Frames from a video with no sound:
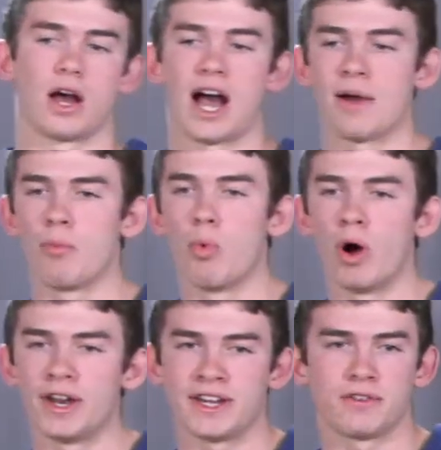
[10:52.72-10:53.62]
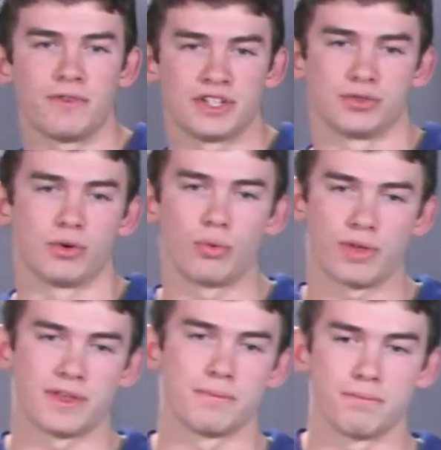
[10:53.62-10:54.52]
I'm one individual
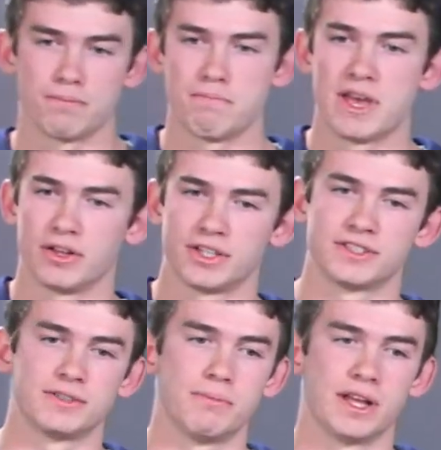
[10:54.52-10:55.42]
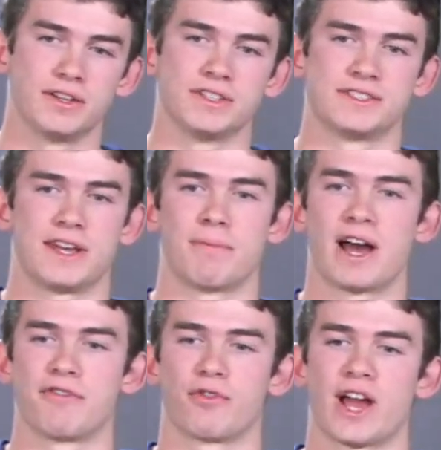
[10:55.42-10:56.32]
within millions and millions, and
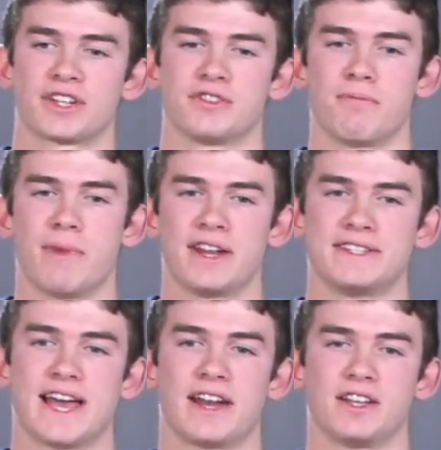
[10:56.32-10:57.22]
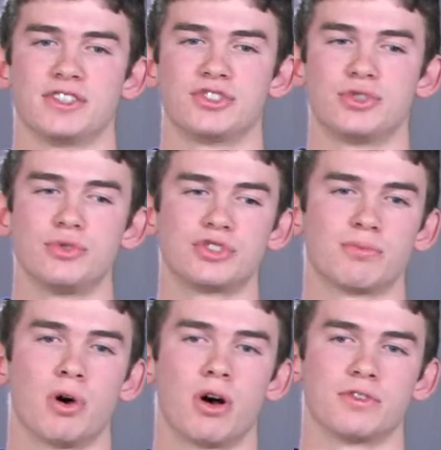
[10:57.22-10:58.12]
my fraction of metadata is too
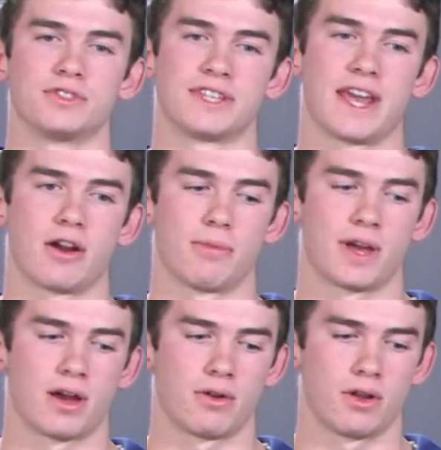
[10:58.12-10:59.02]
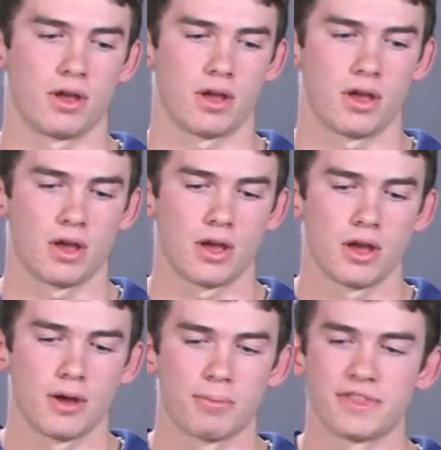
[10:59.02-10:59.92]
small to care about.
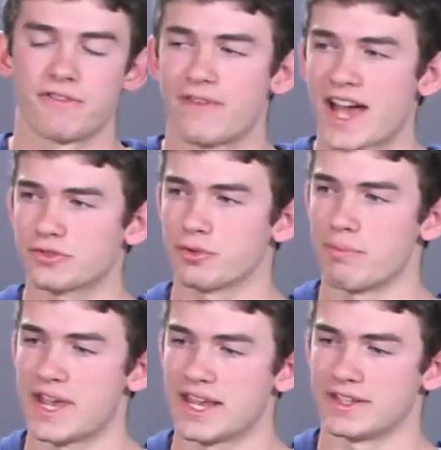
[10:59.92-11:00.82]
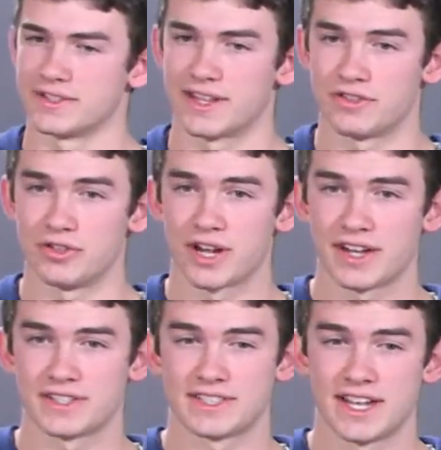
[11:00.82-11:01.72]
But the fact remains that the
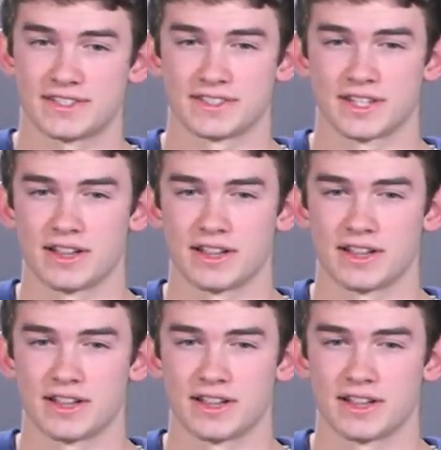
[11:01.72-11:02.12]
United States is